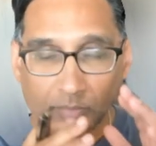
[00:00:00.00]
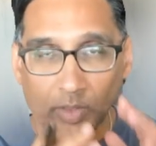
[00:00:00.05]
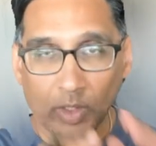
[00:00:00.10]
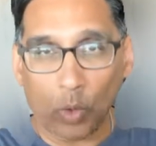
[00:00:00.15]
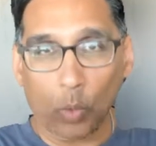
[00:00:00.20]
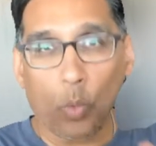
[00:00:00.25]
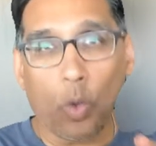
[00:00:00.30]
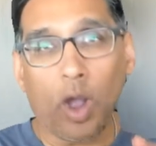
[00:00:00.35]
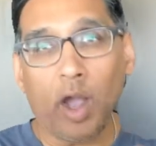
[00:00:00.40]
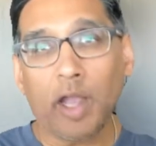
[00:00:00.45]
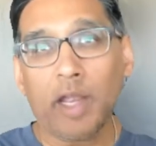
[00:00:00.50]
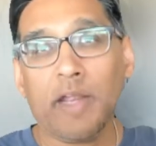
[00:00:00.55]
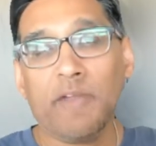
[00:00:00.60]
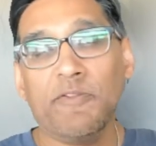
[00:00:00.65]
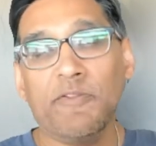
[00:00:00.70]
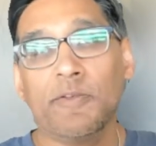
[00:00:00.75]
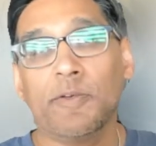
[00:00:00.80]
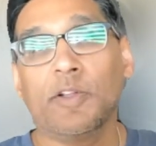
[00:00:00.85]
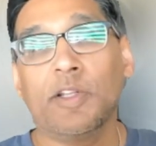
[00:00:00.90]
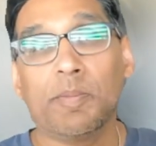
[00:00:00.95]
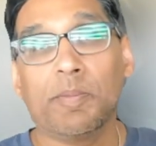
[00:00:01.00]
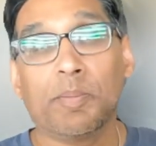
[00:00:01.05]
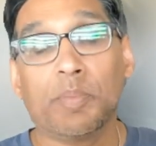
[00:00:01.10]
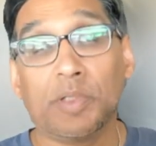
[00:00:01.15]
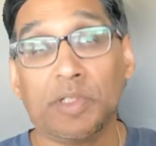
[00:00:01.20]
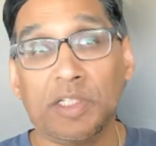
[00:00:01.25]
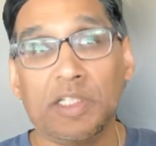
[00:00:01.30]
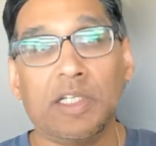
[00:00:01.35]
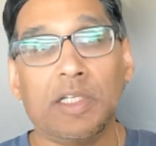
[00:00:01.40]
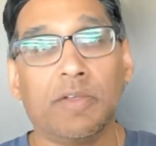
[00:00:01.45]
why I fully
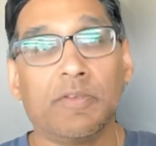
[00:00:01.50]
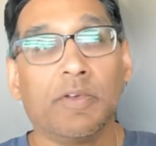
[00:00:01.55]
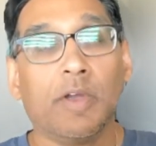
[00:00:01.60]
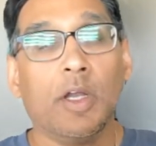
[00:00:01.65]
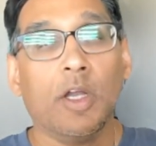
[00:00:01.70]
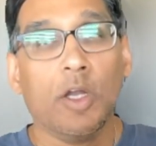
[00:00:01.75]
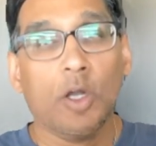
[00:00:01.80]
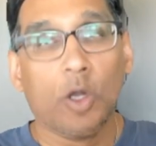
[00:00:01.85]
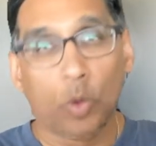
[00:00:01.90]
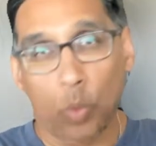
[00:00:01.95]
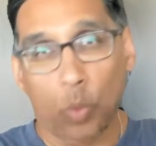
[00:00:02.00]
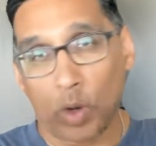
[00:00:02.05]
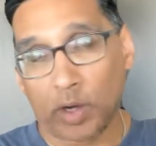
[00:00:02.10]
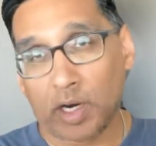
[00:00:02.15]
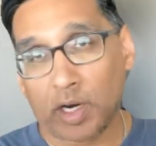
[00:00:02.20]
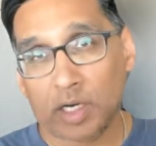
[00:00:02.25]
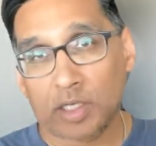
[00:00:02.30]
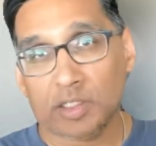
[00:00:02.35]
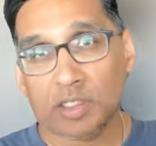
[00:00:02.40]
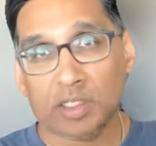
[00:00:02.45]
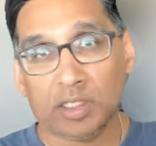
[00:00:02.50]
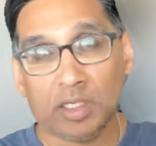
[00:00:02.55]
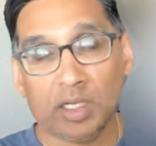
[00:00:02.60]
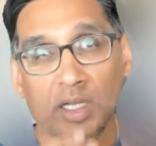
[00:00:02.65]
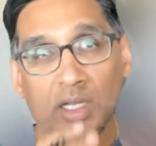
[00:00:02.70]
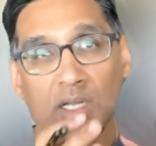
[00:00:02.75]
believe, quite honestly,